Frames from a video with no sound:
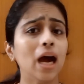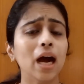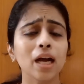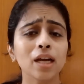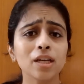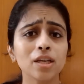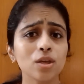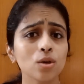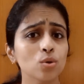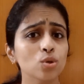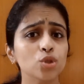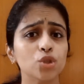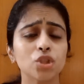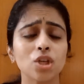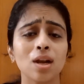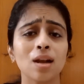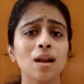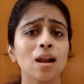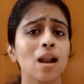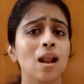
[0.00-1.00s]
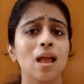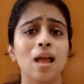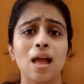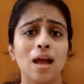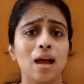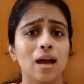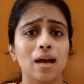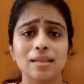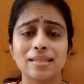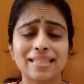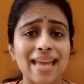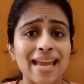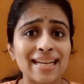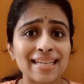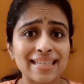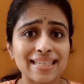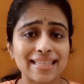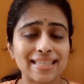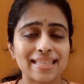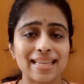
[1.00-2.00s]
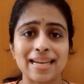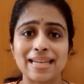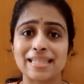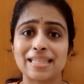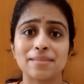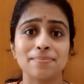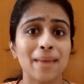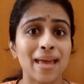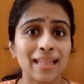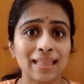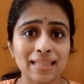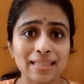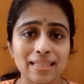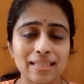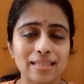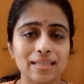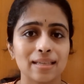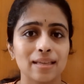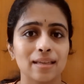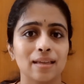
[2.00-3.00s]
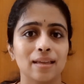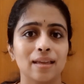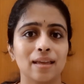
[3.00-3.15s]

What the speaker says: Unusual scents and smells.